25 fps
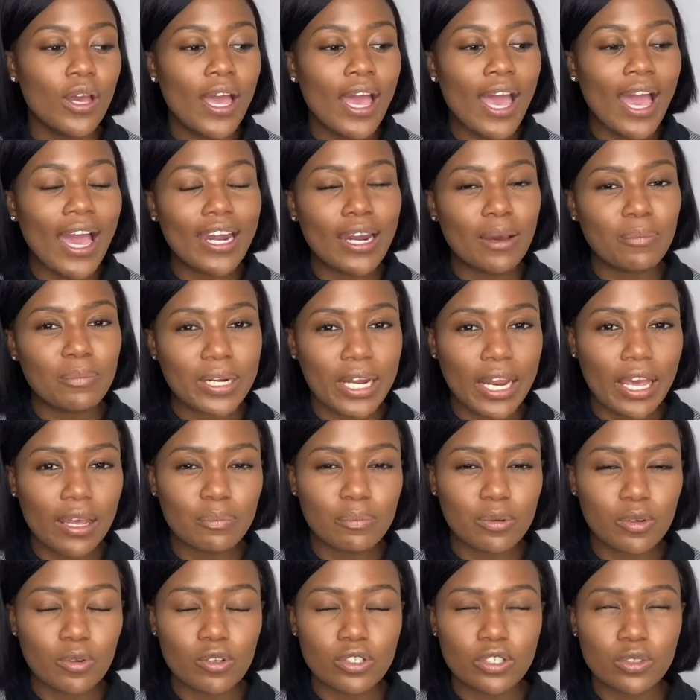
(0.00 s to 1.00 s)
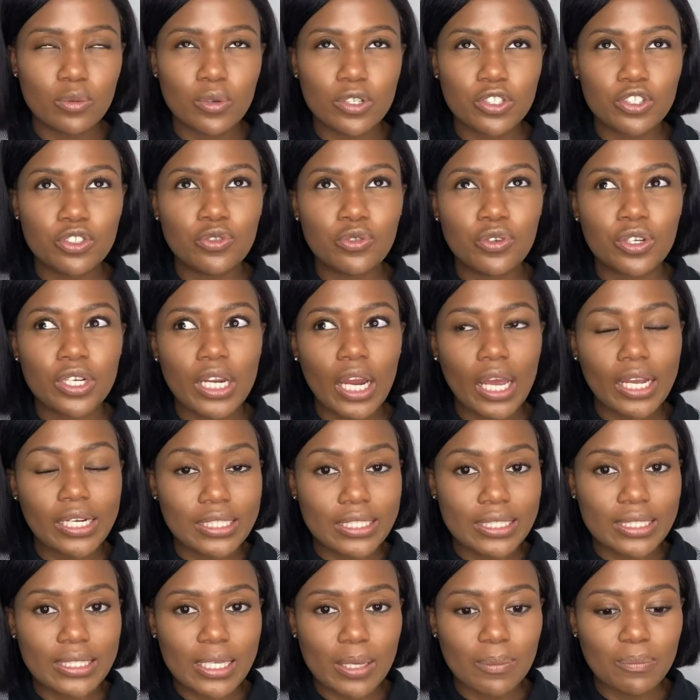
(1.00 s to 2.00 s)
and i'm glad because it was during like
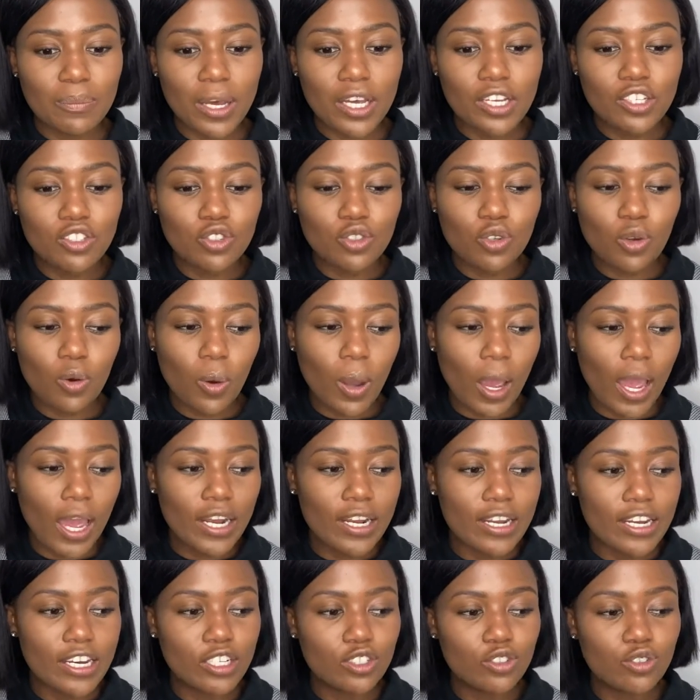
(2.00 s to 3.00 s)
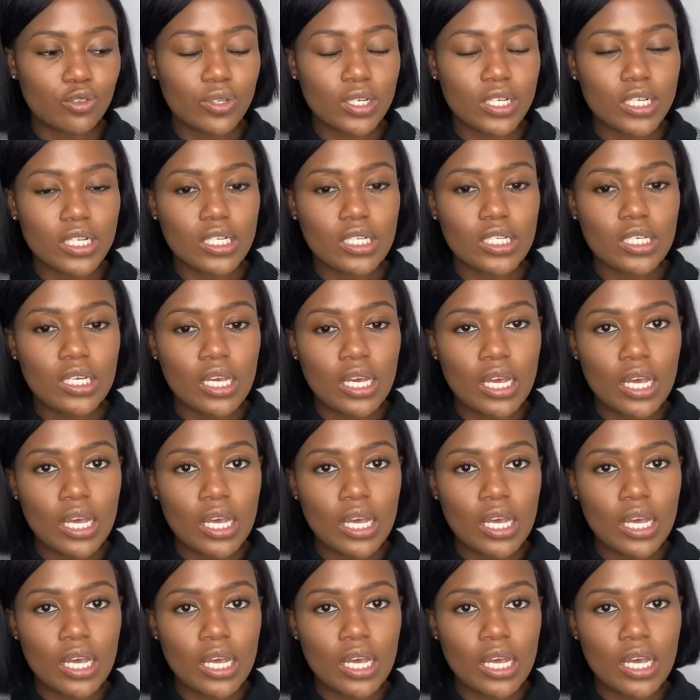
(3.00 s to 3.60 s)
december so i literally